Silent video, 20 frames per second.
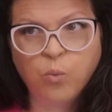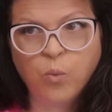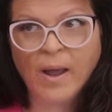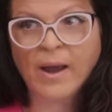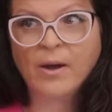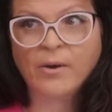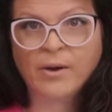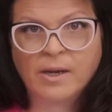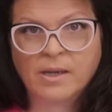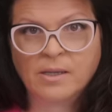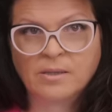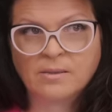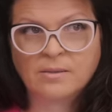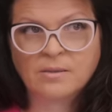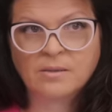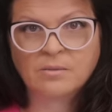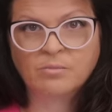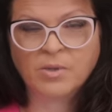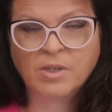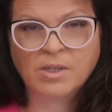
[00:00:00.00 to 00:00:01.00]
where it
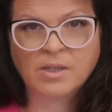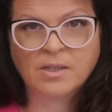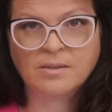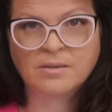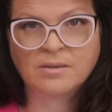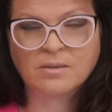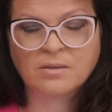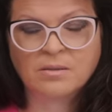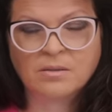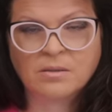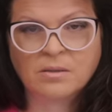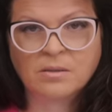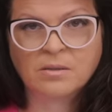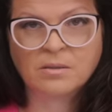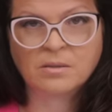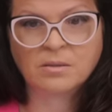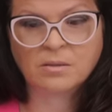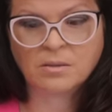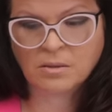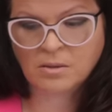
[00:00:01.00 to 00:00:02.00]
is because
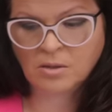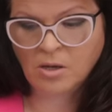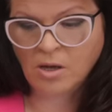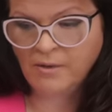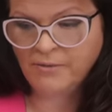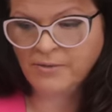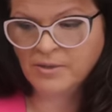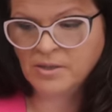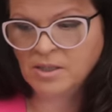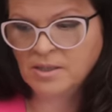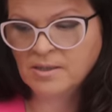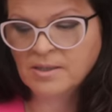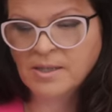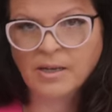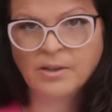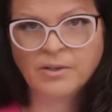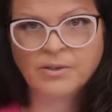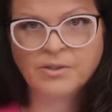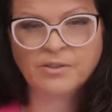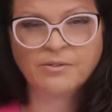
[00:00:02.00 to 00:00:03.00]
often these
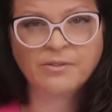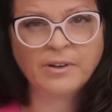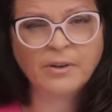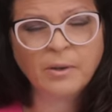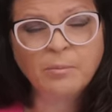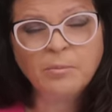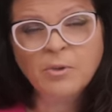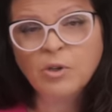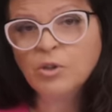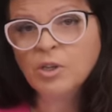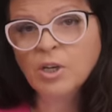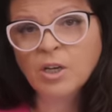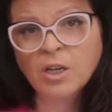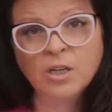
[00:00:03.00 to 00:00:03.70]
colors are very muted